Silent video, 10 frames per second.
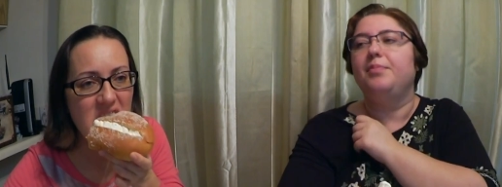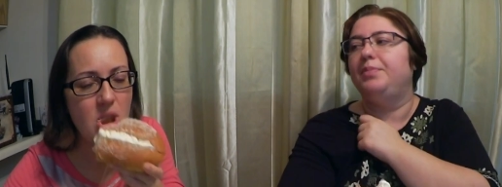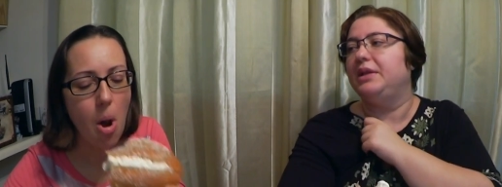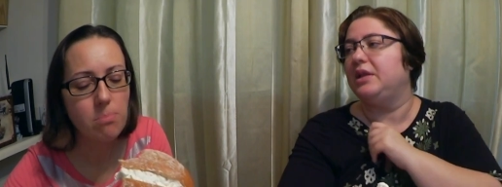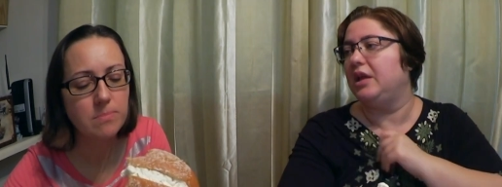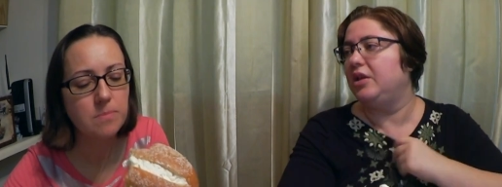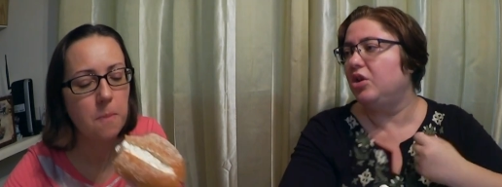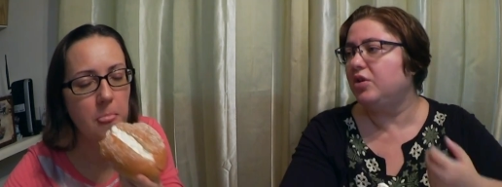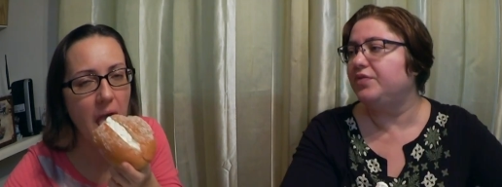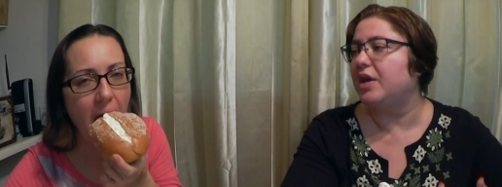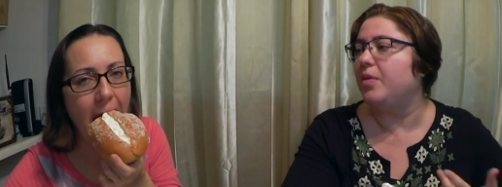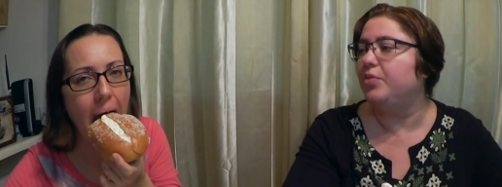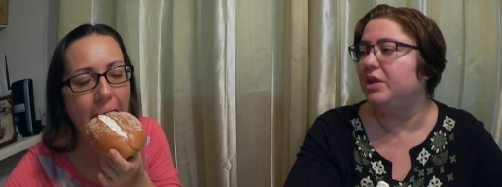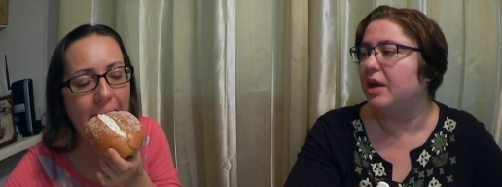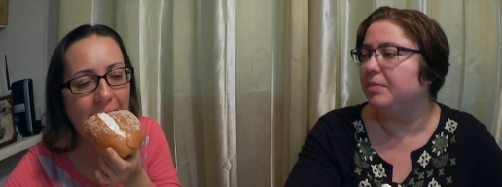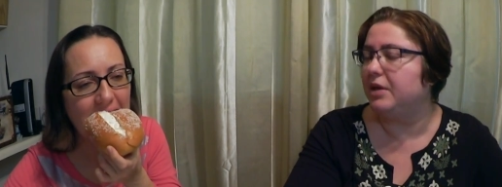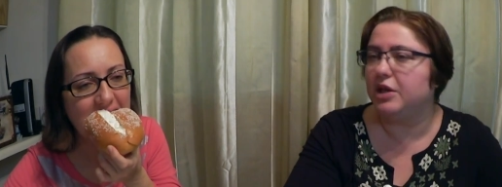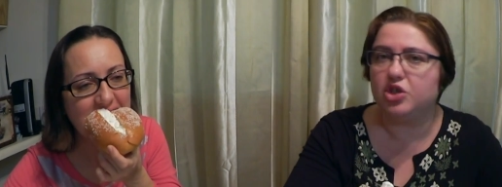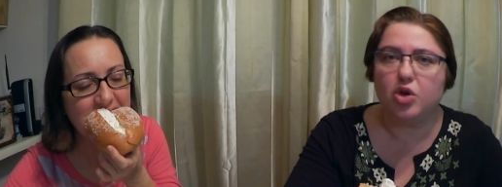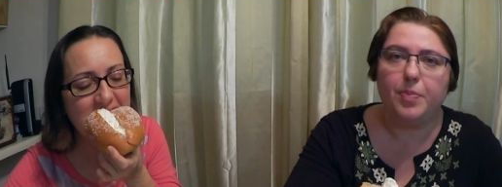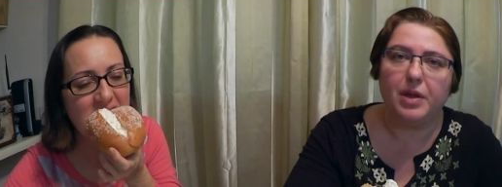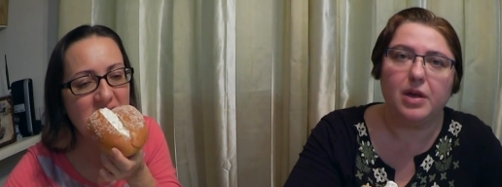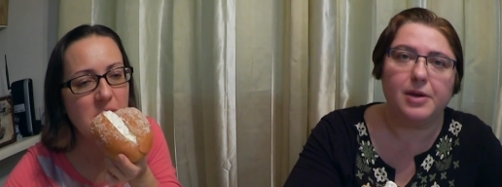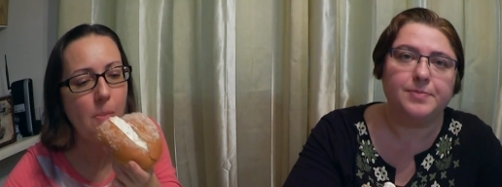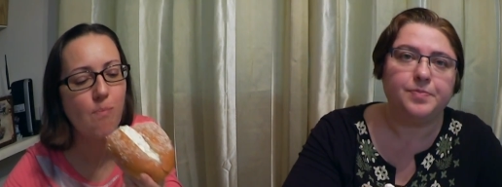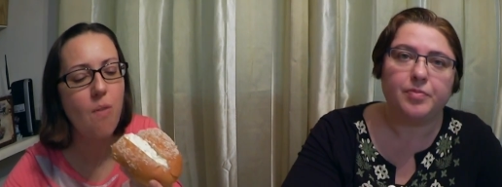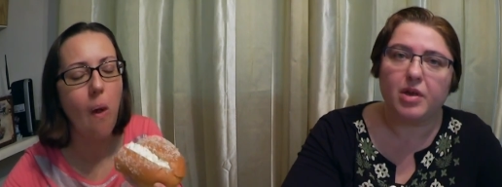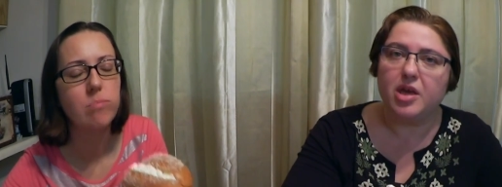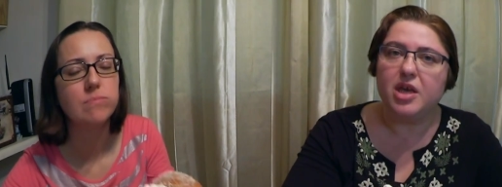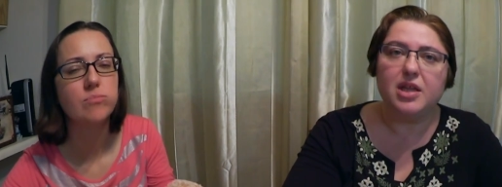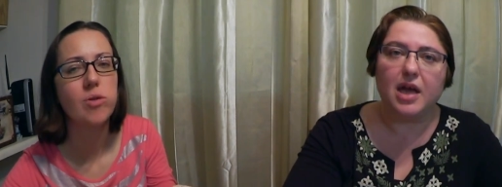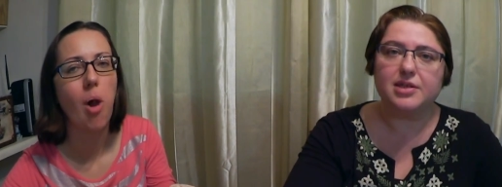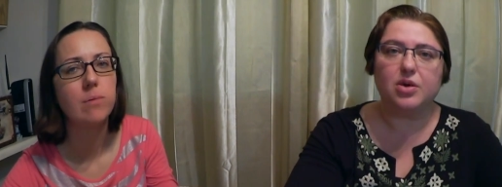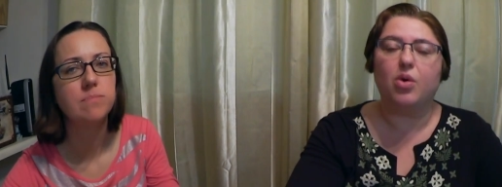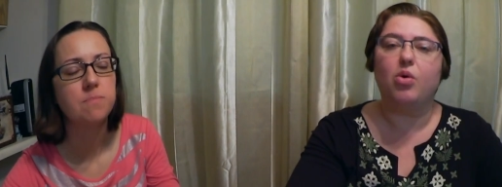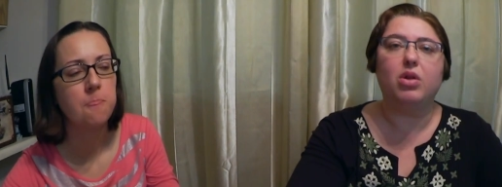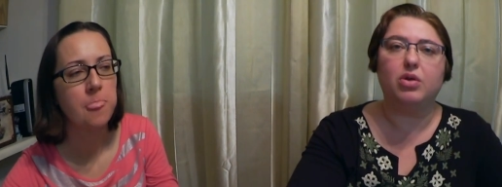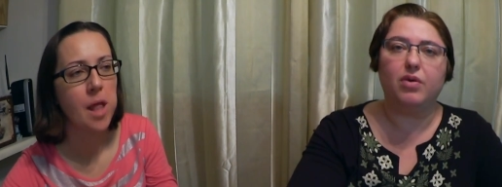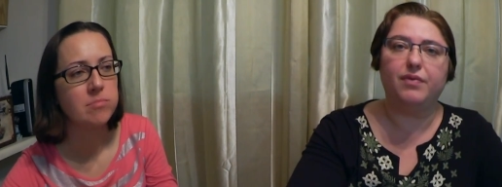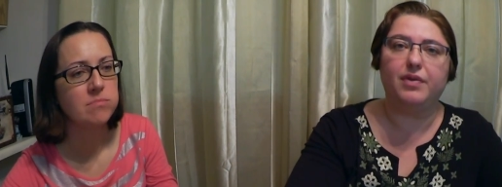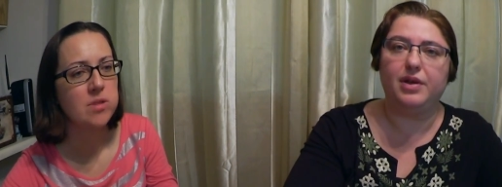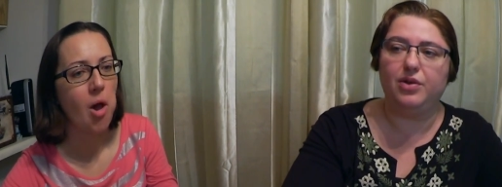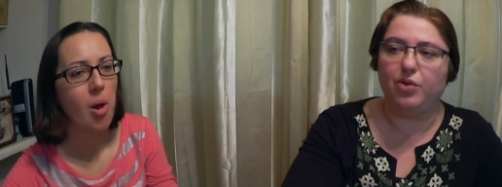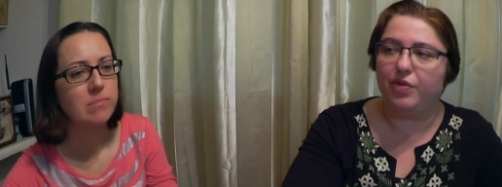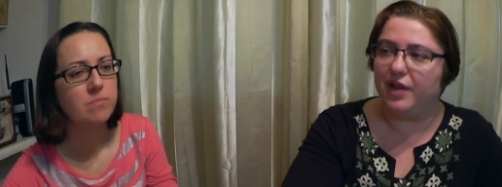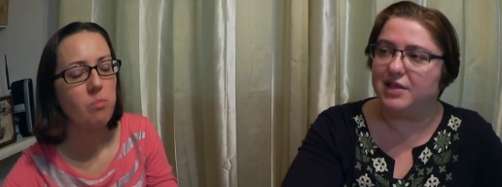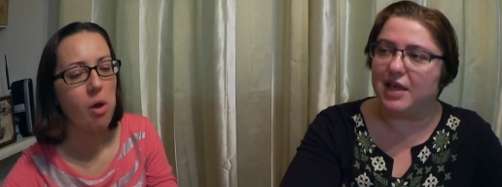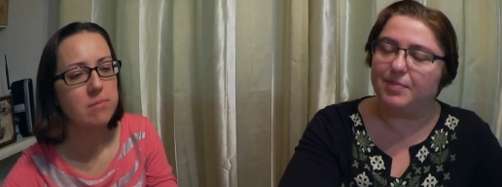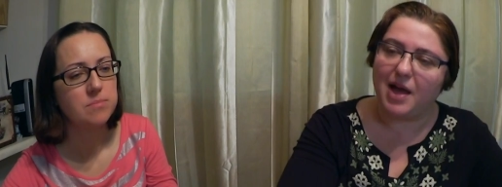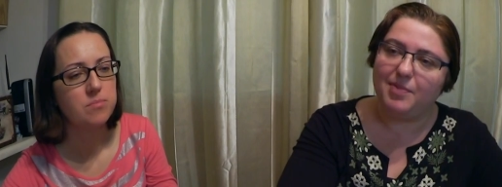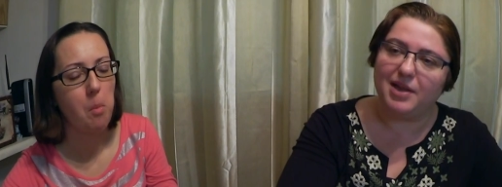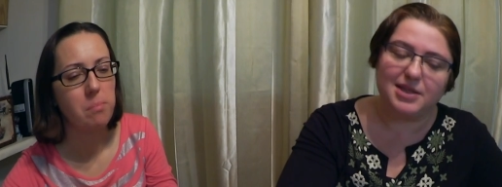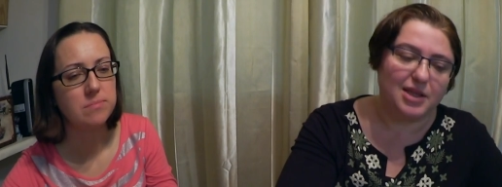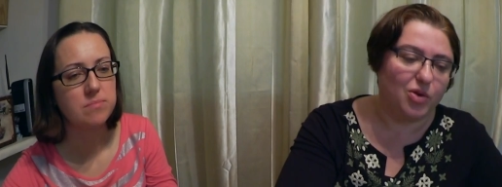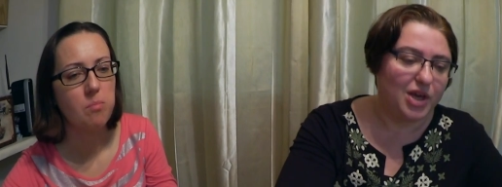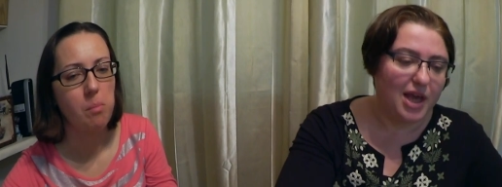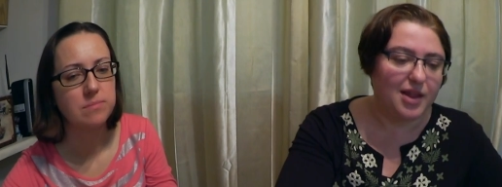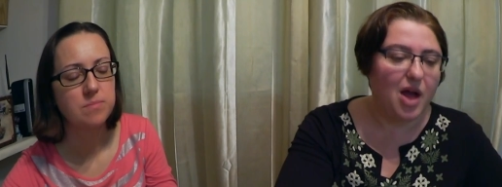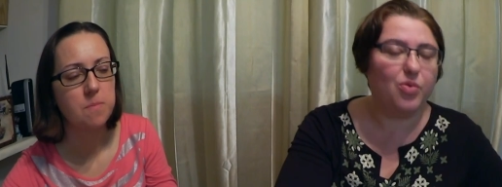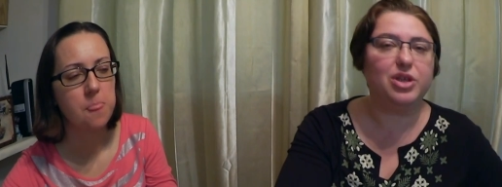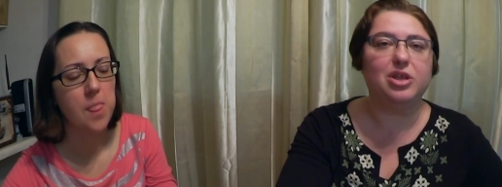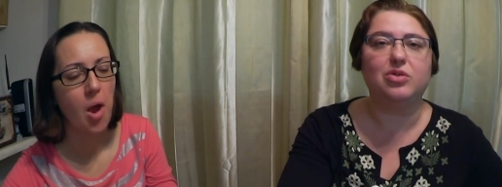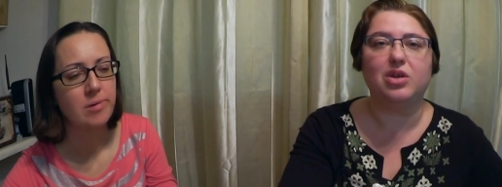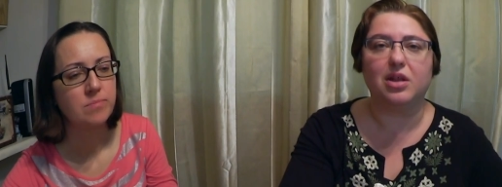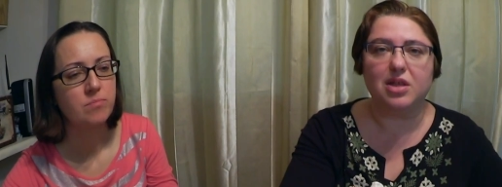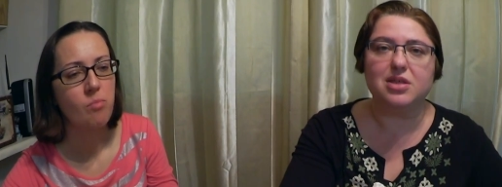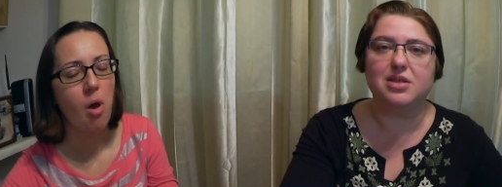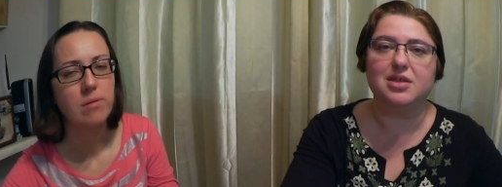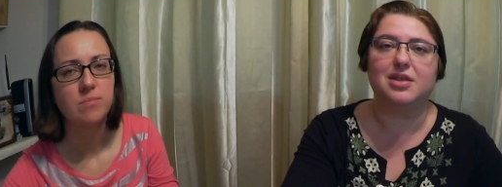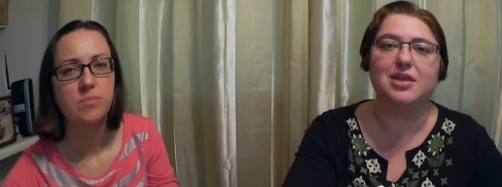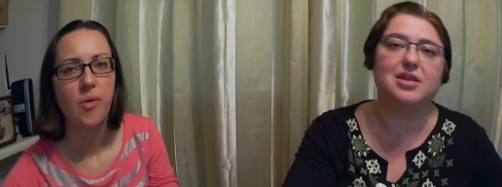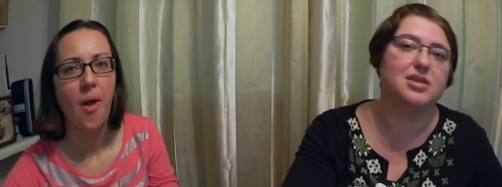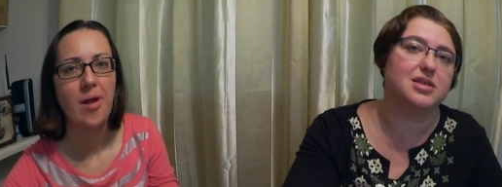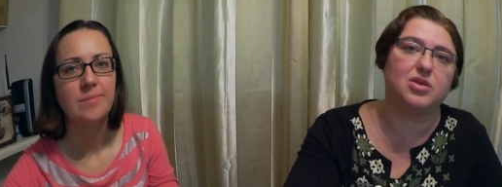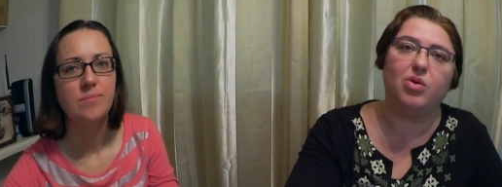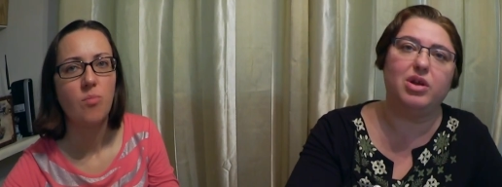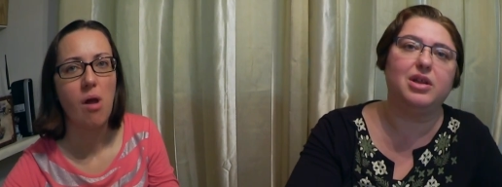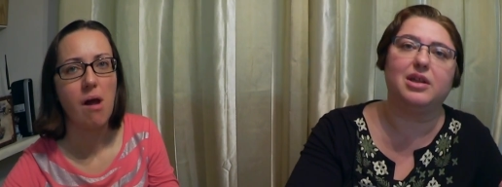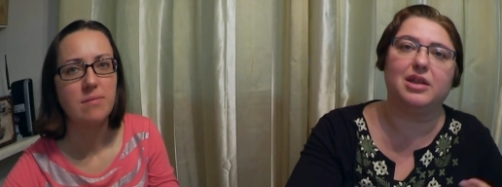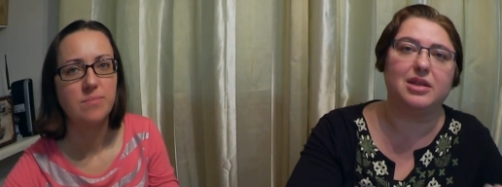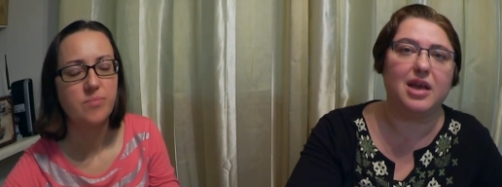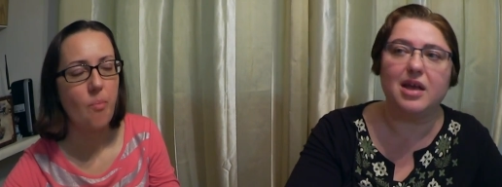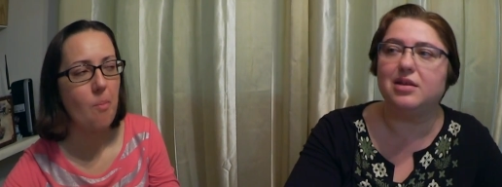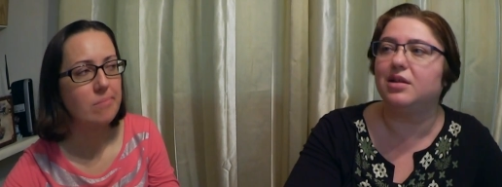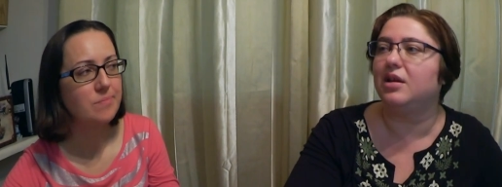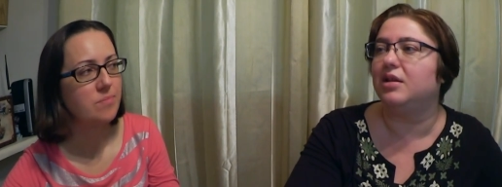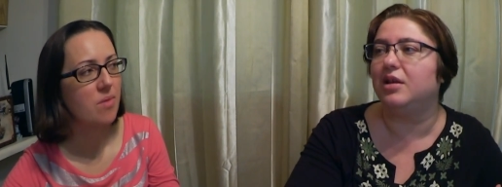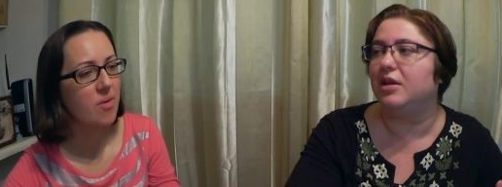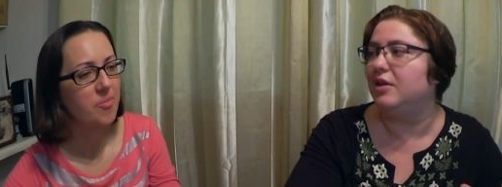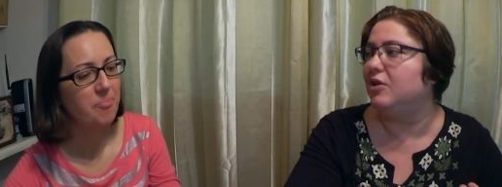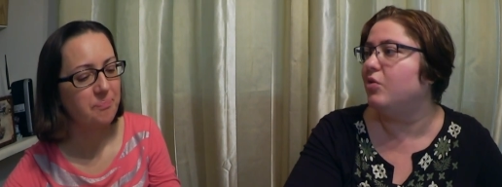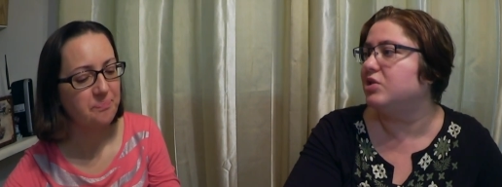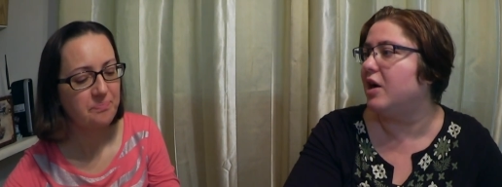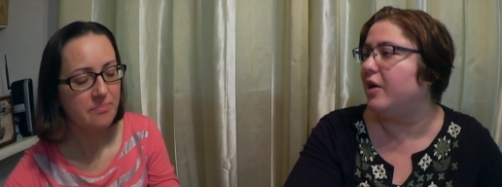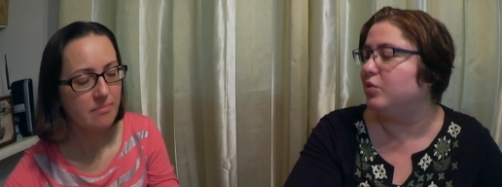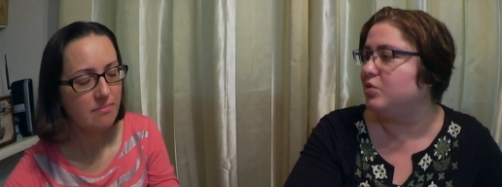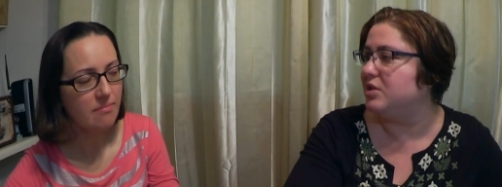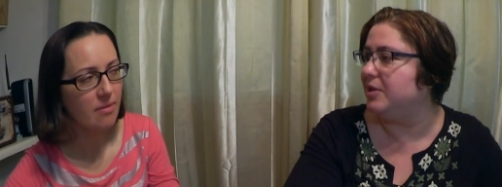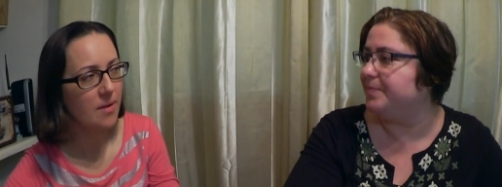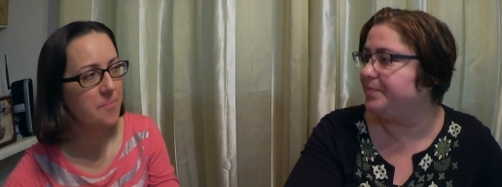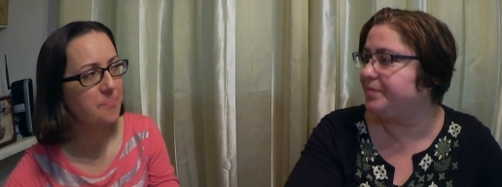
Speaker 1: But a lot of time when I'm shopping, he does all of, things that come in and said, okay, now we need to get this, this, and this, and this going, and getting, and he knows how to seam.